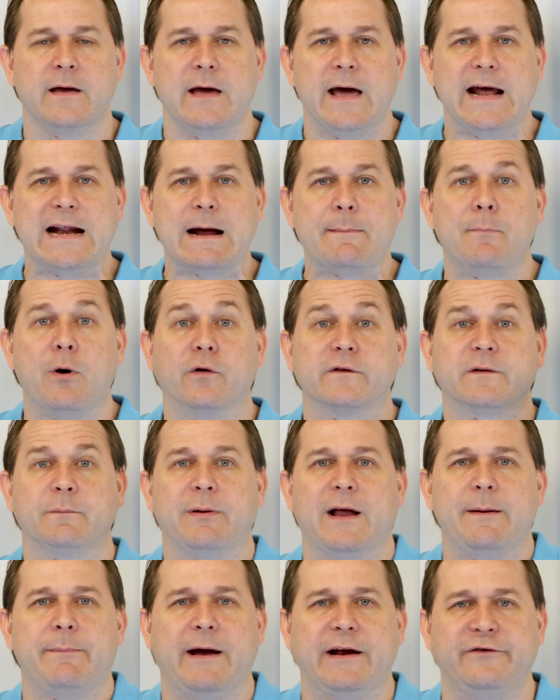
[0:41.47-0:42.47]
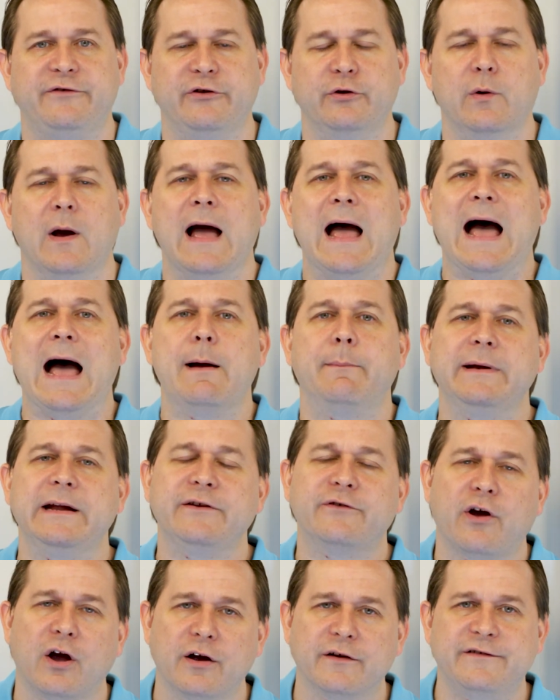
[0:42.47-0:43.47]
And I multiply by two. How many
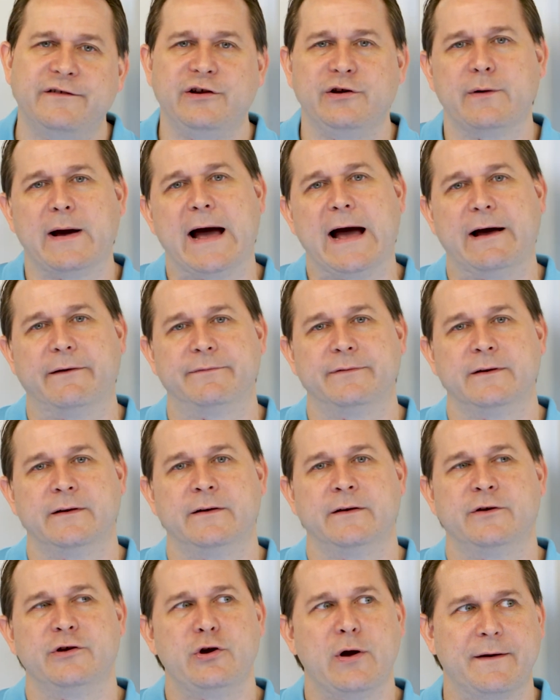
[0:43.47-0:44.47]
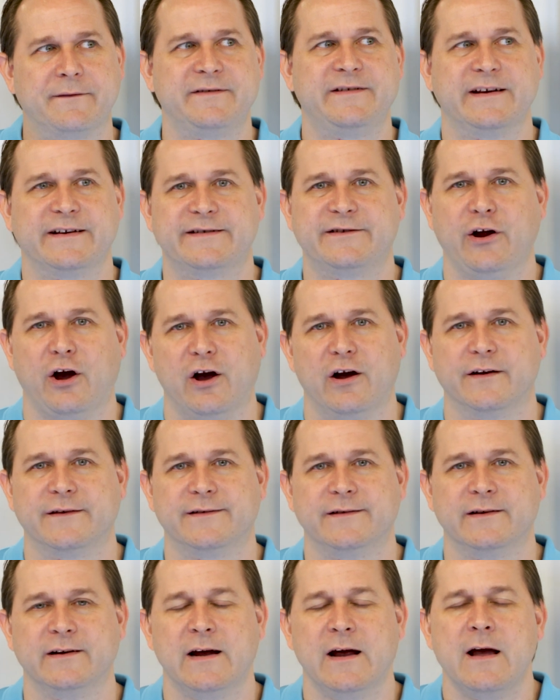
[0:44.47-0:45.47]
dogs do you have? You have six
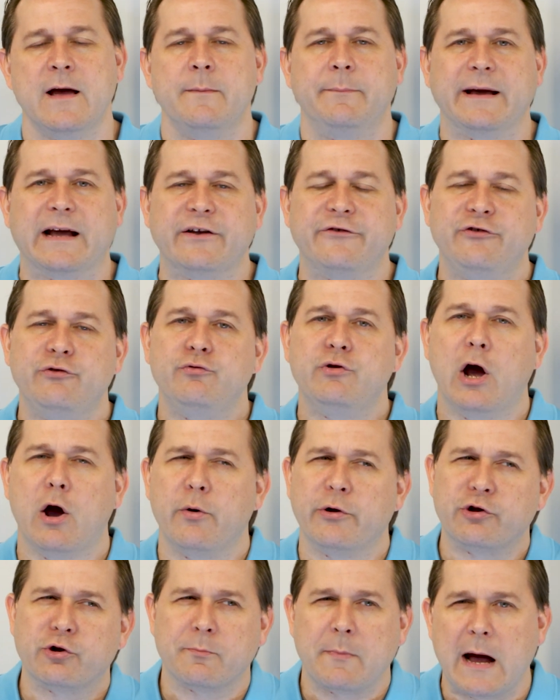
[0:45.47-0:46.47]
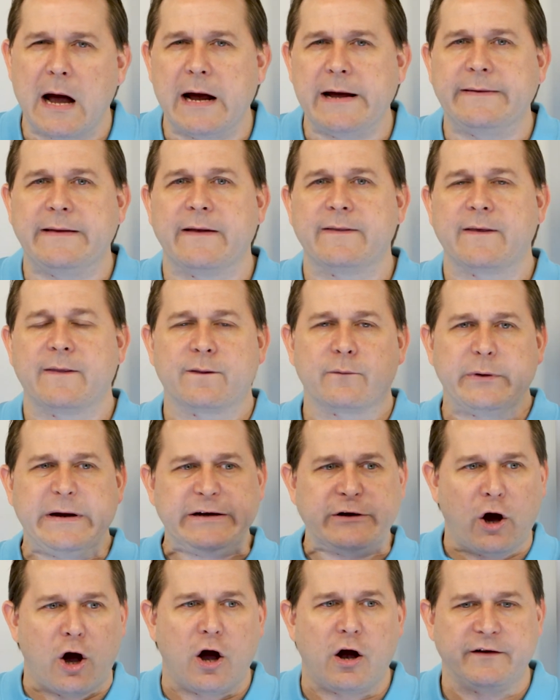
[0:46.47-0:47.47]
dogs. Because you know in your mind that the
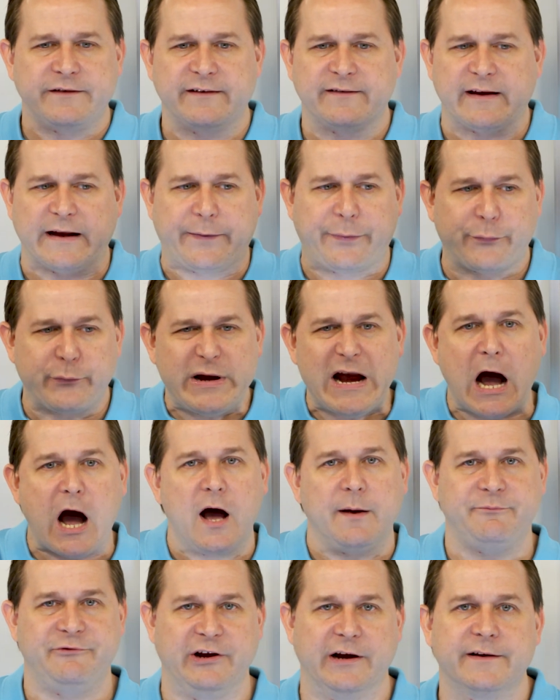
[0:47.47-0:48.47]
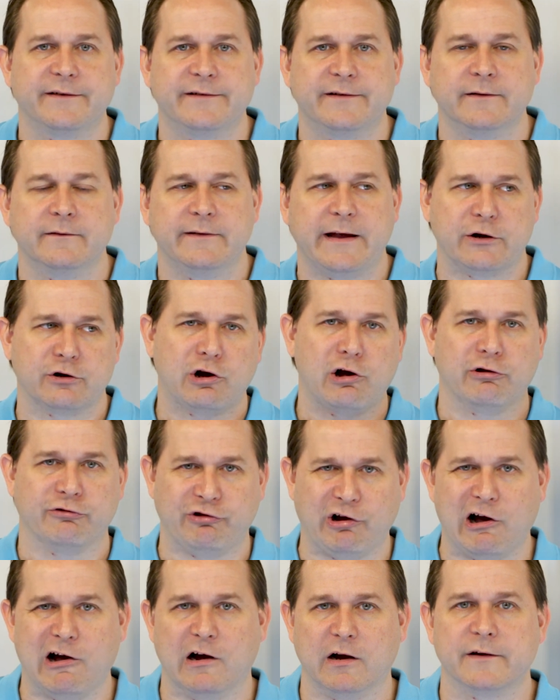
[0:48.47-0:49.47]
three dogs is like three objects that are called
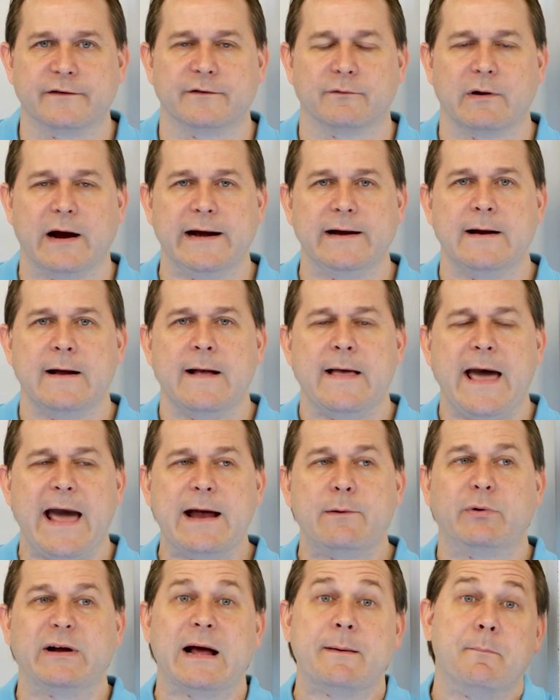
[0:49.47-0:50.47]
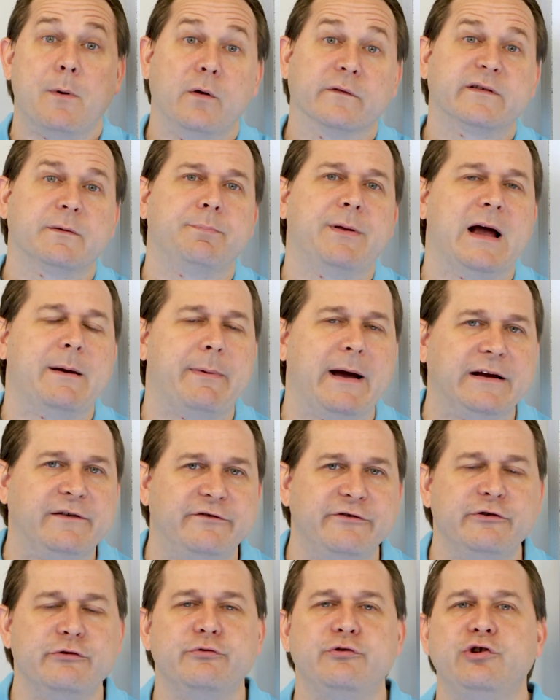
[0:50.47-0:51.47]
dogs, right? And when I multiply by
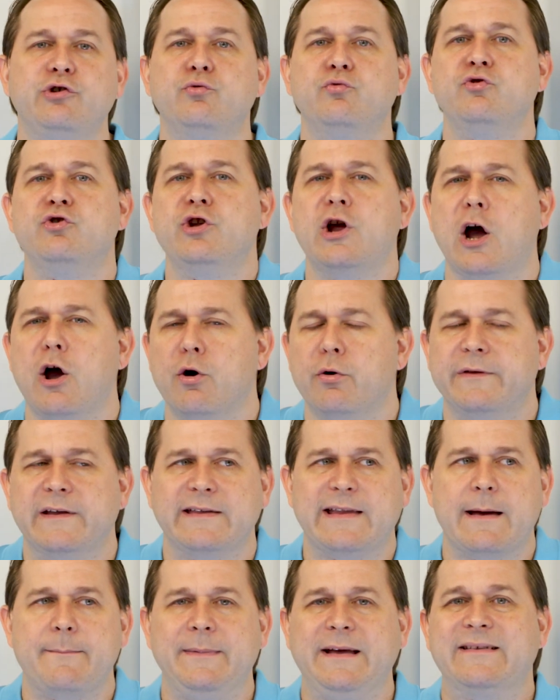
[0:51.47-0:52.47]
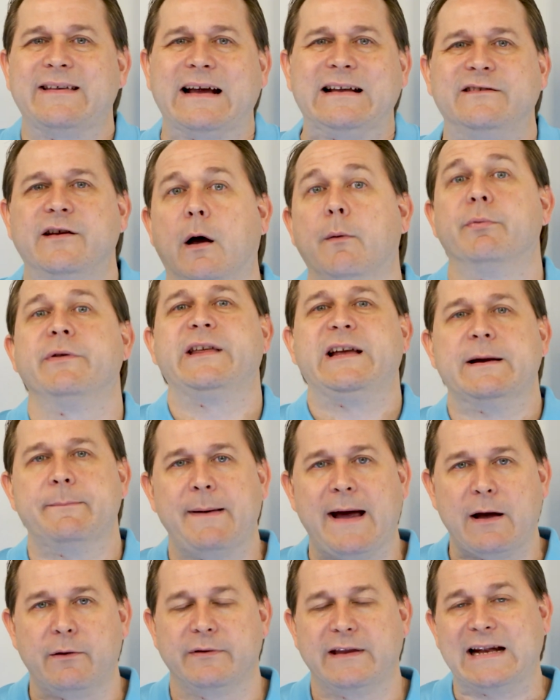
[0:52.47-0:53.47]
two, you know that that means I double the
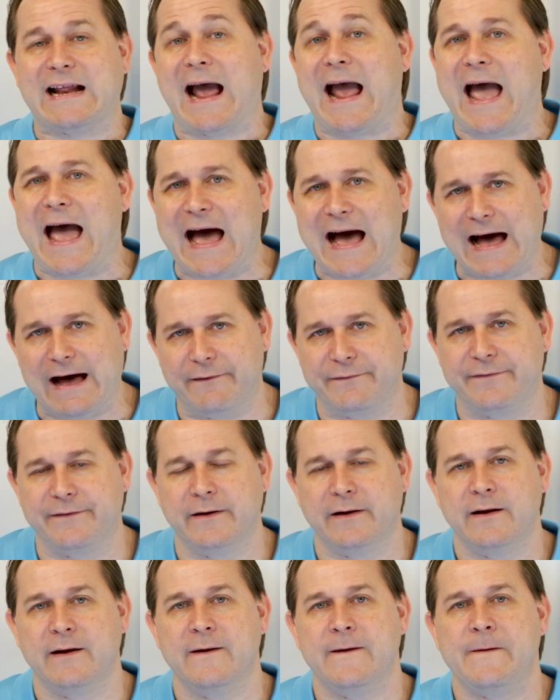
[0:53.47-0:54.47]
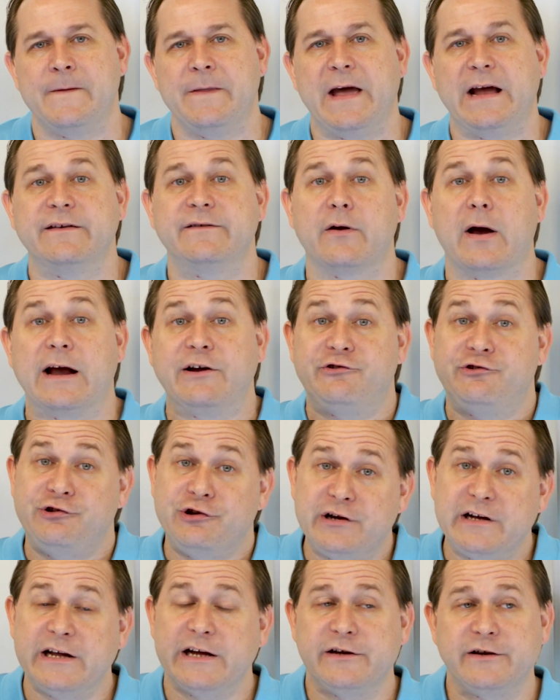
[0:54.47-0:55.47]
amount that I have. And so I
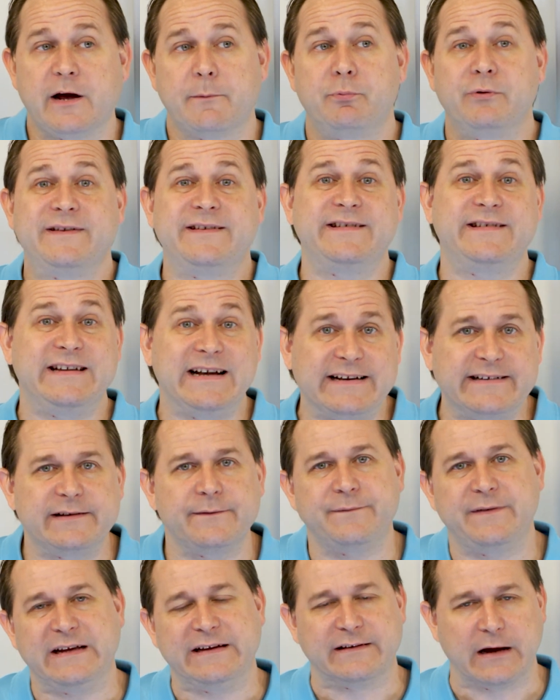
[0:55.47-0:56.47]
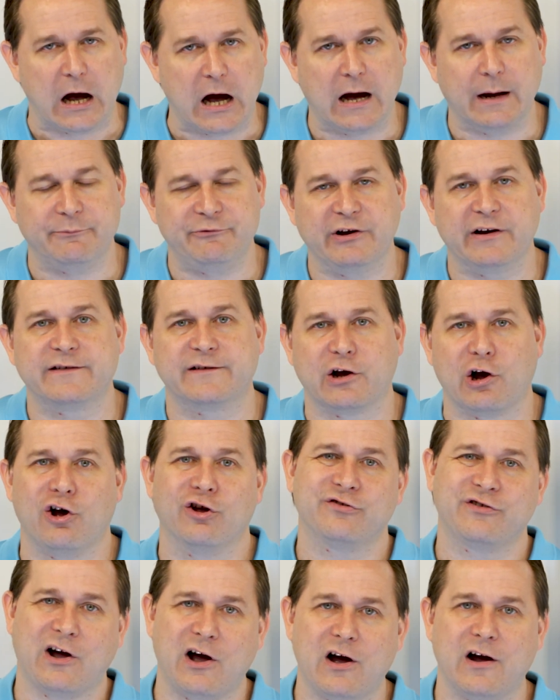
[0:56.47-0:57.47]
should end up with six of these objects
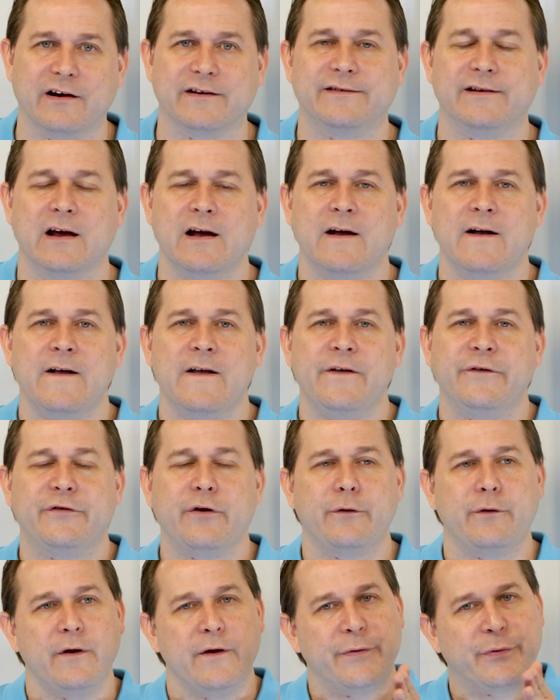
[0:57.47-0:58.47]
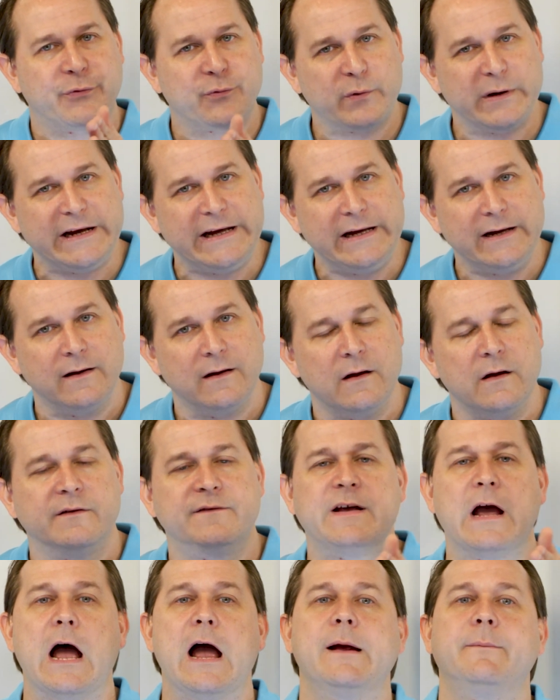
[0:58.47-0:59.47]
called dogs. So three
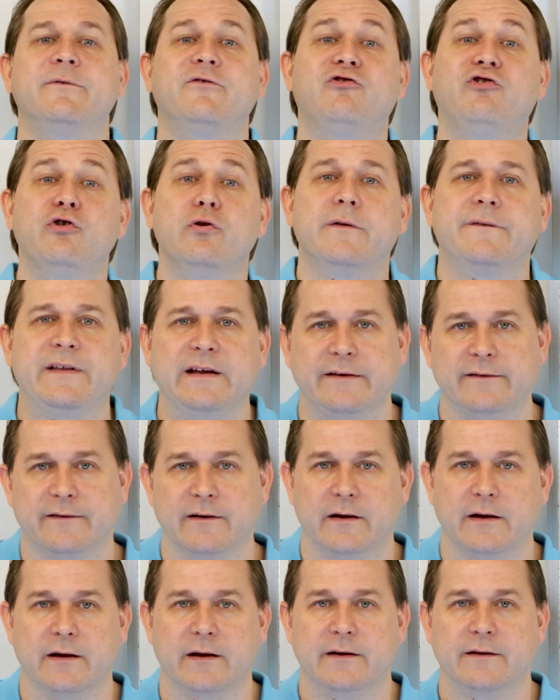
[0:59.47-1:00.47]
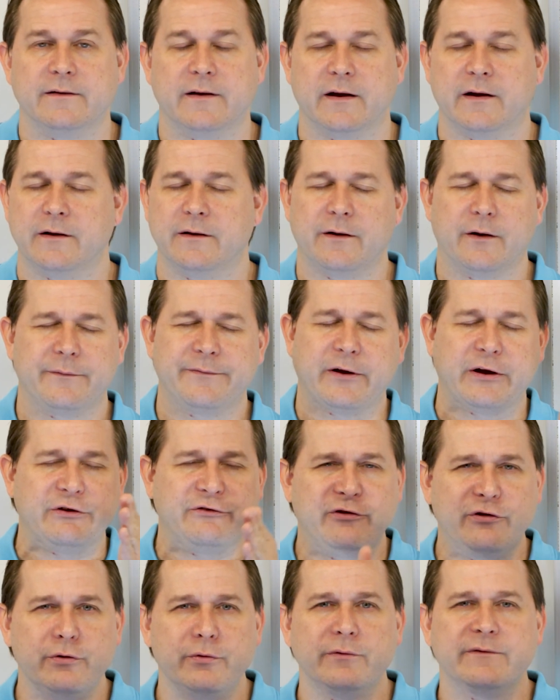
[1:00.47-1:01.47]
times two of these, uh, uh, or sorry,
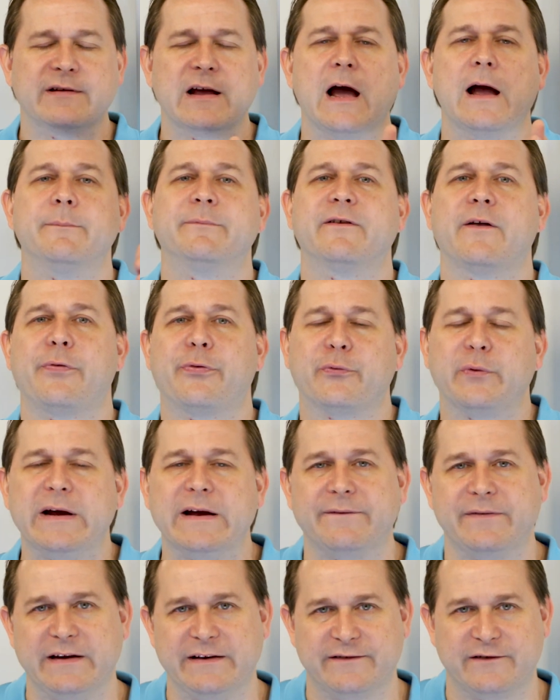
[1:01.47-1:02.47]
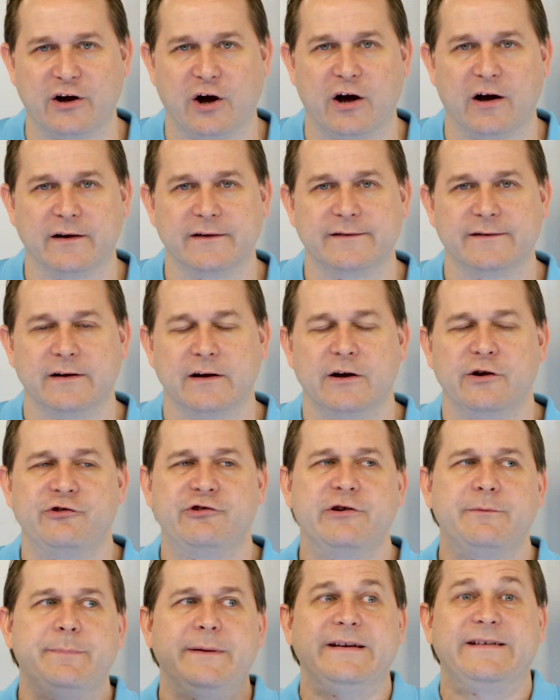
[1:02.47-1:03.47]
two times three of these dogs
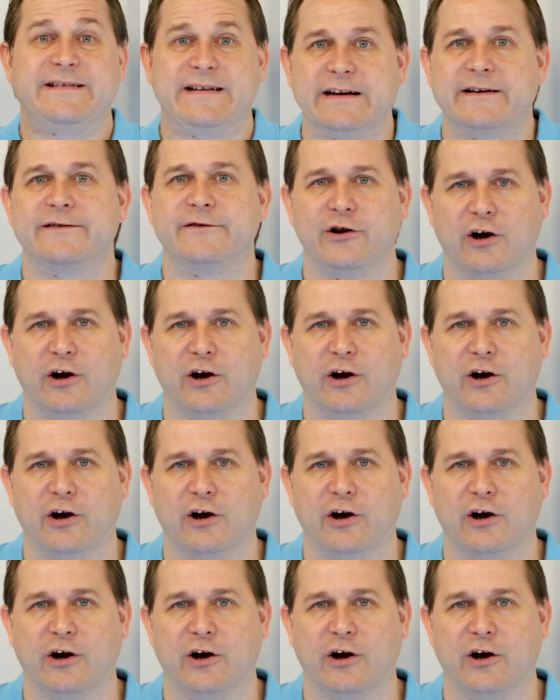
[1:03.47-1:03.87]
should be six